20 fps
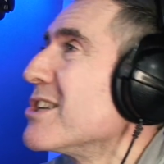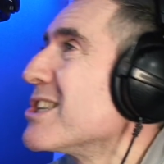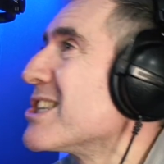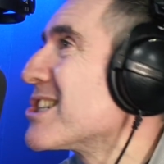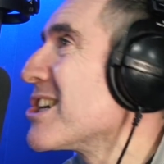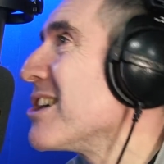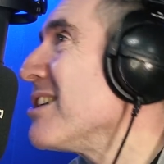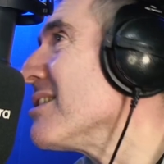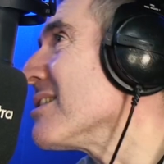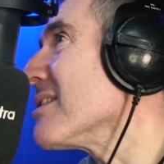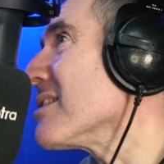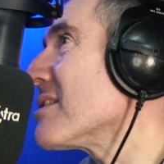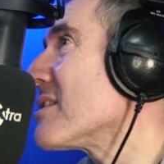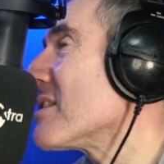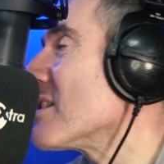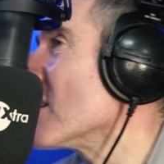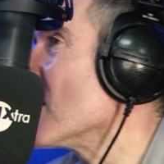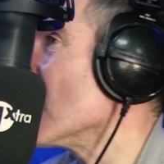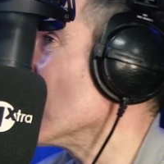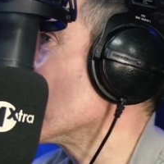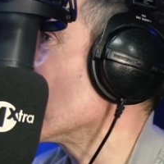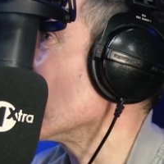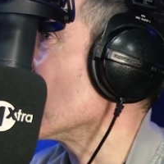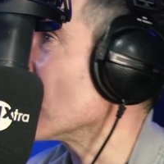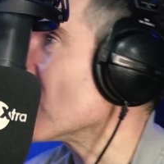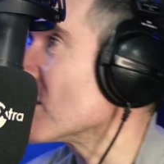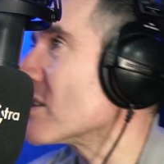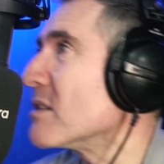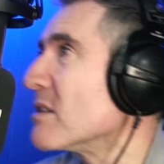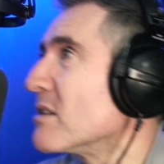chance to these
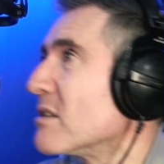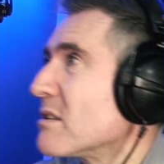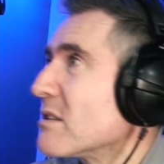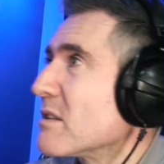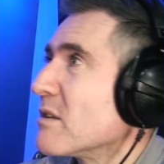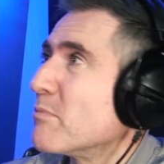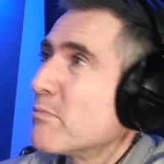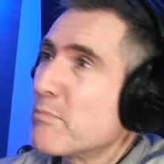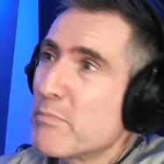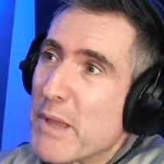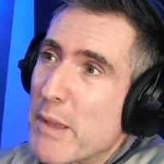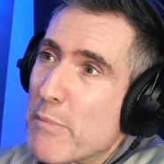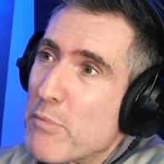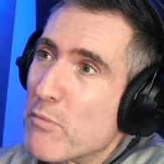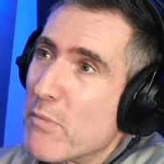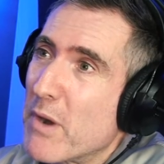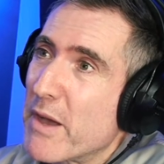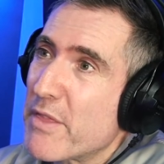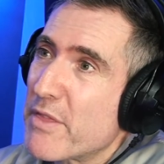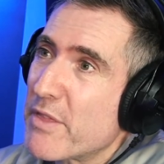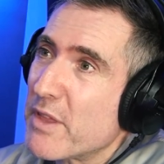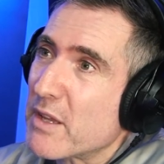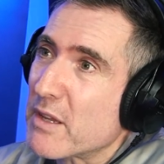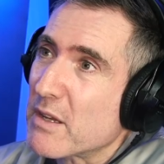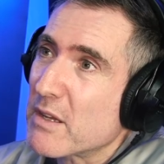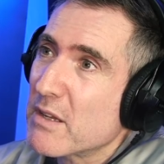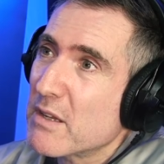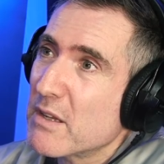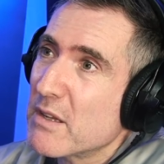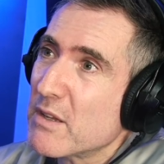things than people might think,
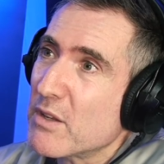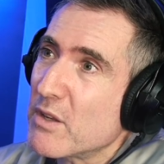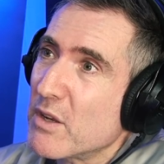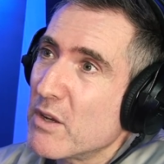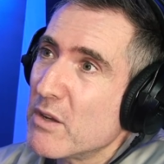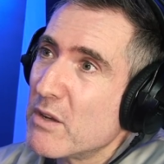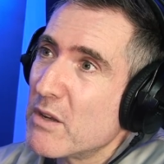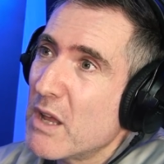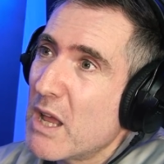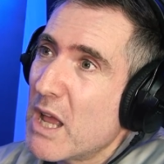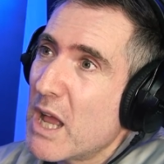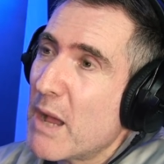you know.